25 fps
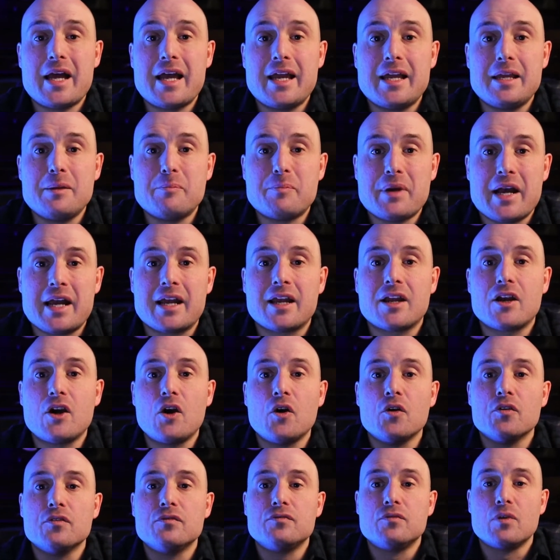a bank
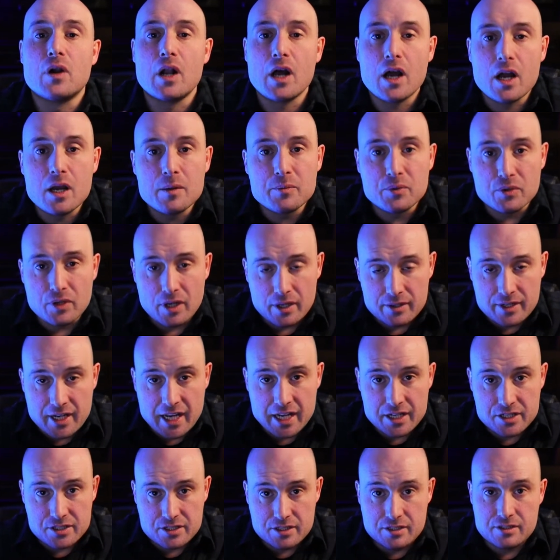of reliable
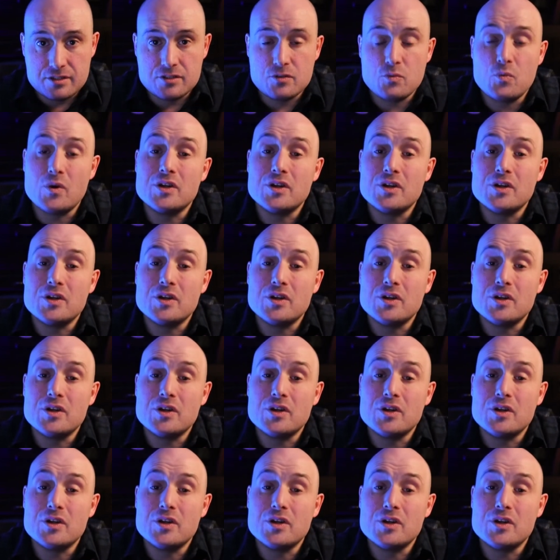locations